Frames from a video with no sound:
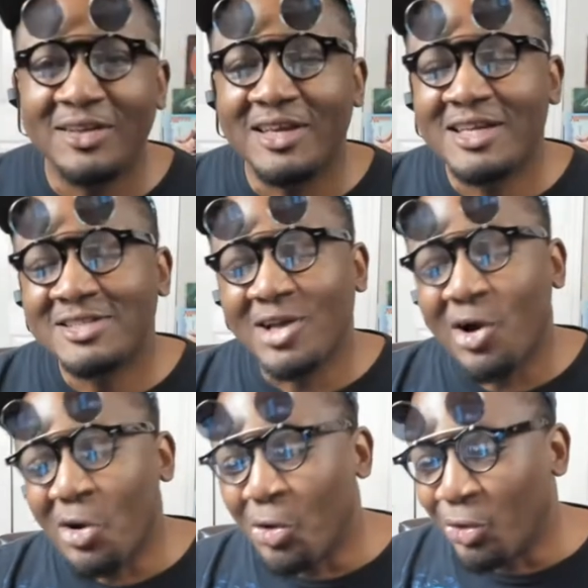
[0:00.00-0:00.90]
It's
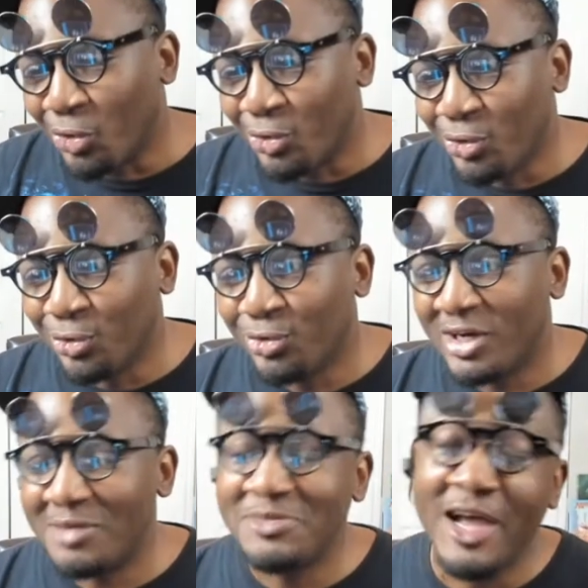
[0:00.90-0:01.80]
old.
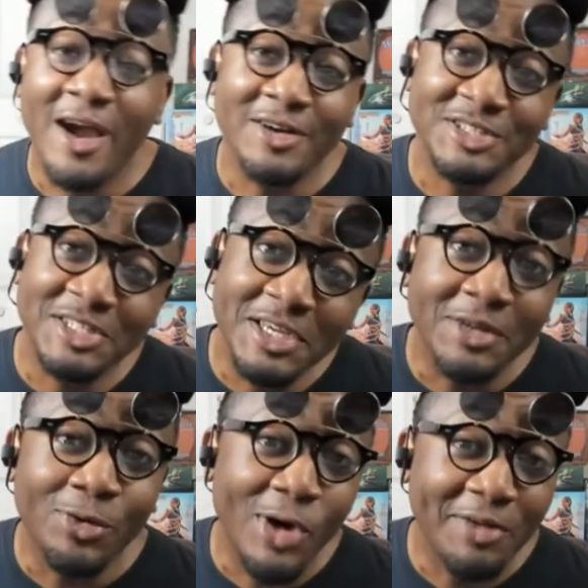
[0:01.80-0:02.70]
I'm tired of seeing
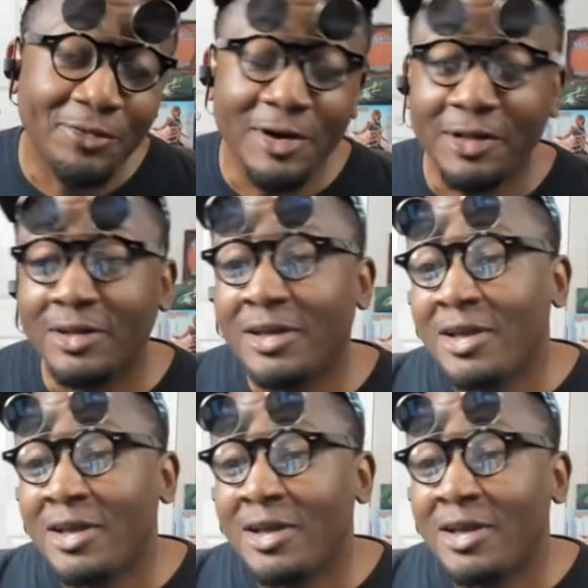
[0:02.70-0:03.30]
it, quite frankly.